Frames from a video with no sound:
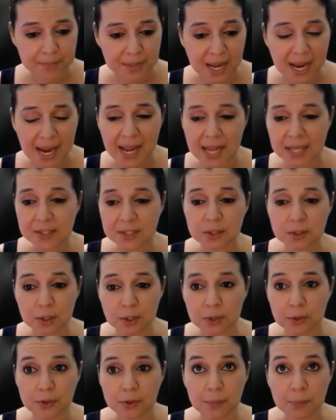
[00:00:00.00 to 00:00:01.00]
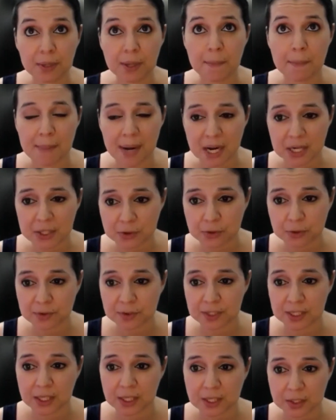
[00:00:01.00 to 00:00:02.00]
I had to learn to be a master of
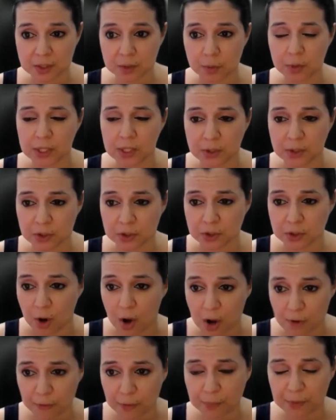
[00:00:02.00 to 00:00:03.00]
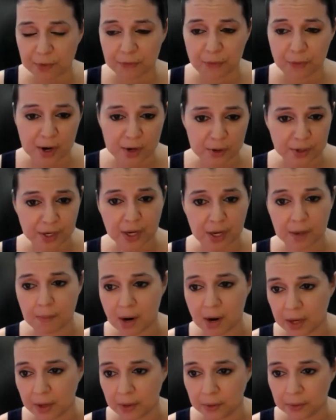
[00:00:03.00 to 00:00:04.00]
selling someone else's offer before I created
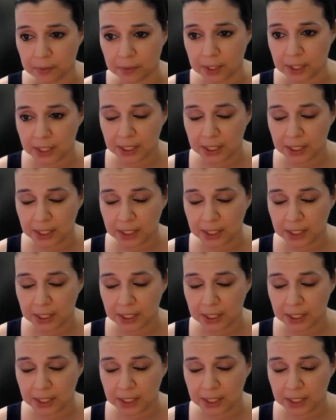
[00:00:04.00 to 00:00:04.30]
my own.